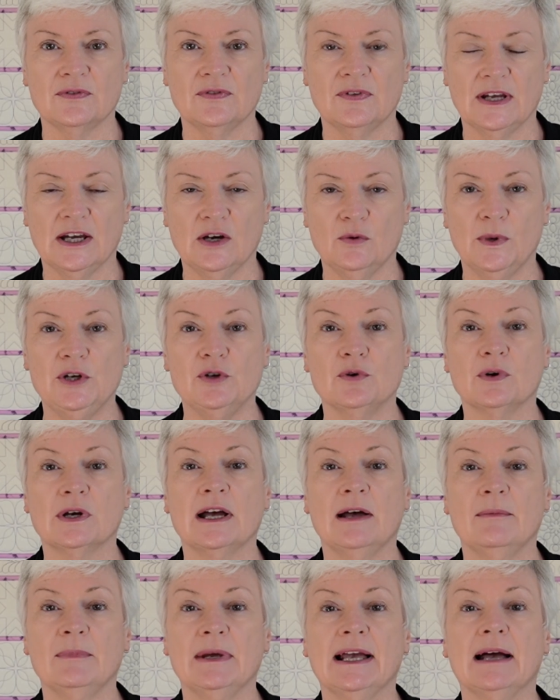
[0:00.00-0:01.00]
thing when you're
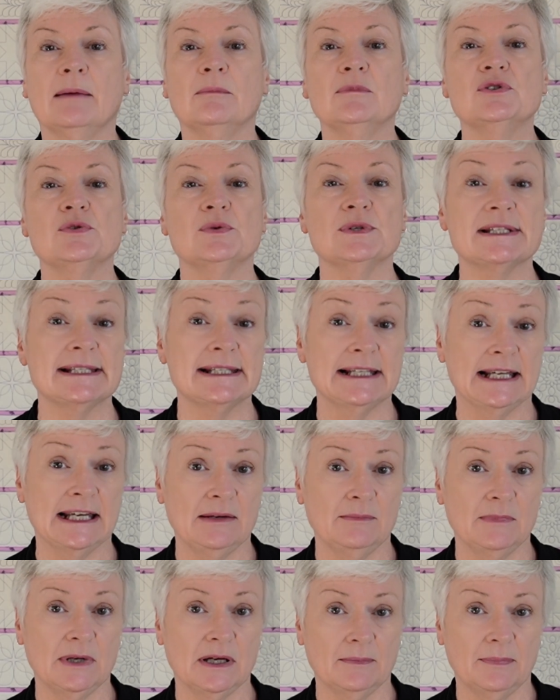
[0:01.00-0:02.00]
coming up to a
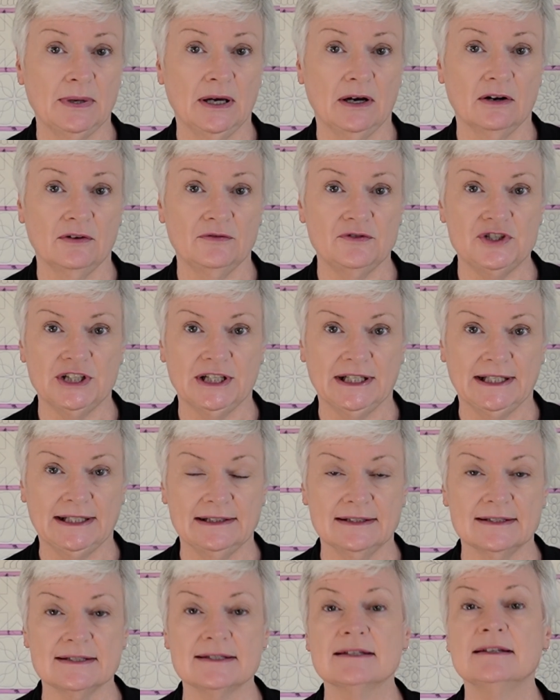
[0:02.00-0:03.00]
seam in a pair of
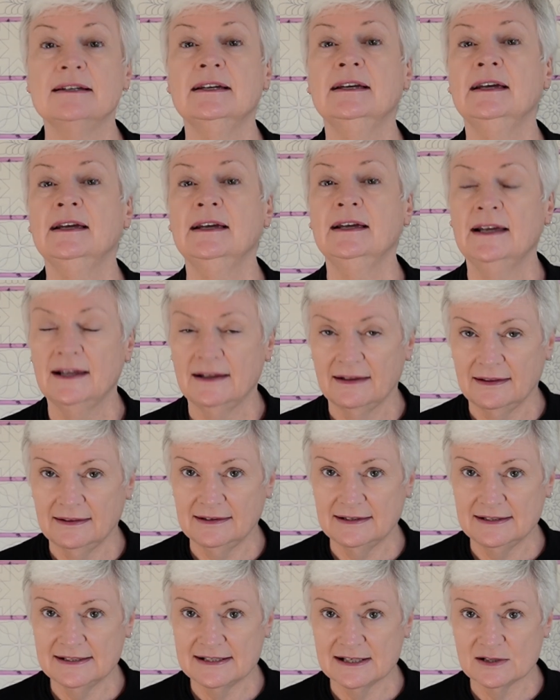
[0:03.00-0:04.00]
jeans.
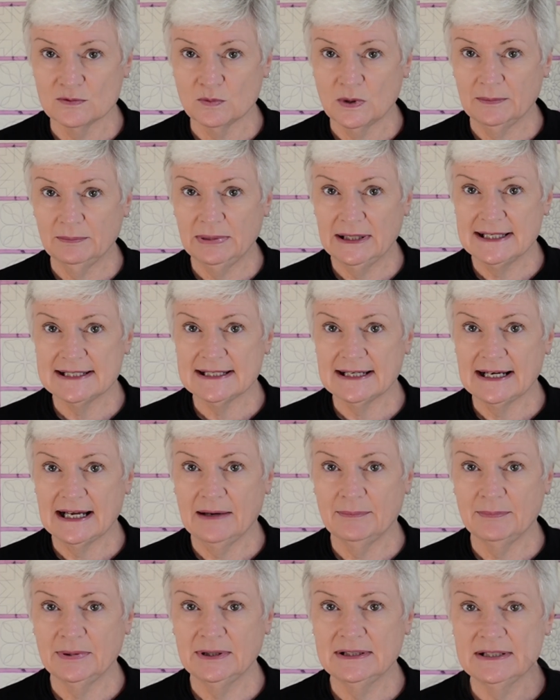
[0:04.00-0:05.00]
This is one place it
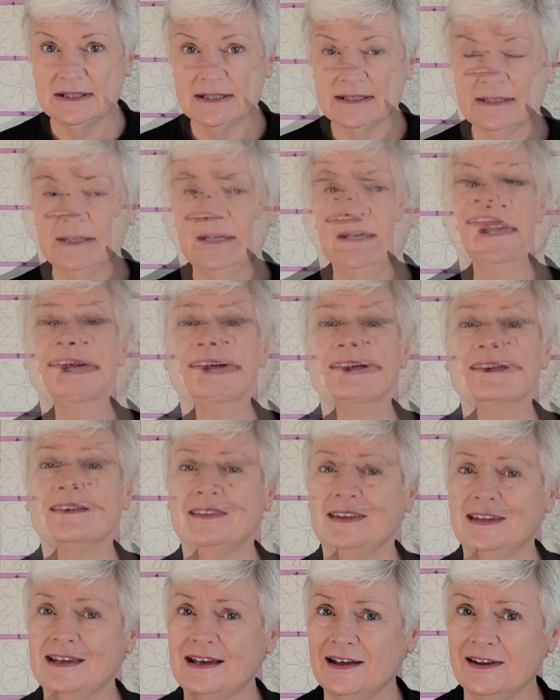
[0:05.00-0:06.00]
happens.
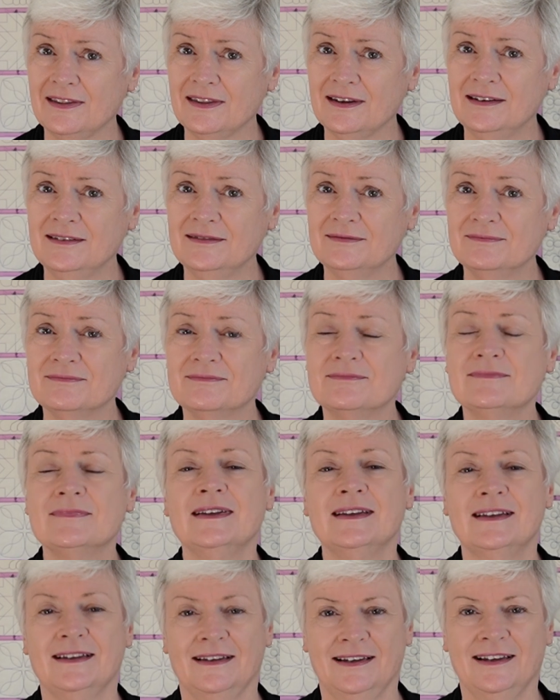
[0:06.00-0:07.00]
The other,
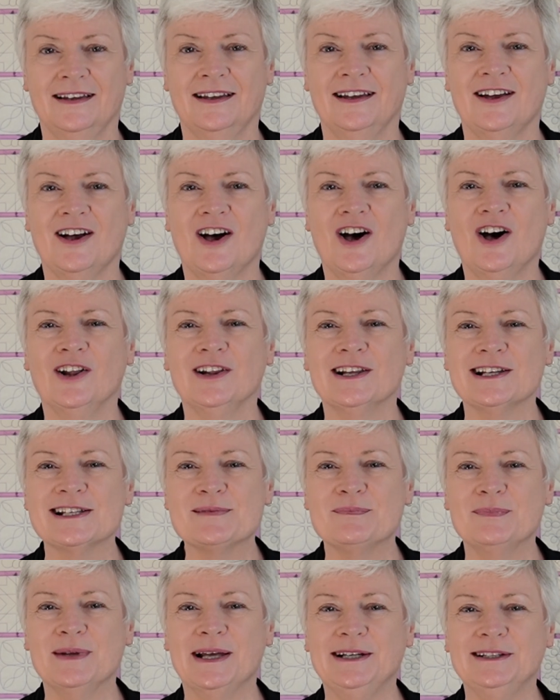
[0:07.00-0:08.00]
I'll
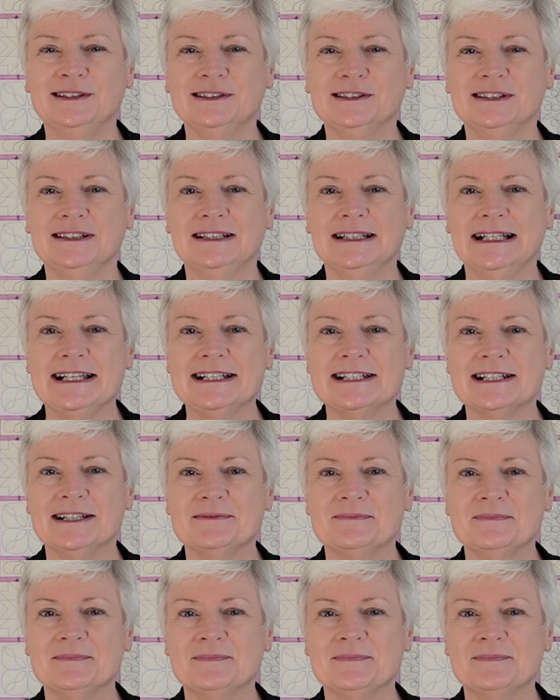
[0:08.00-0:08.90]
explain a little later.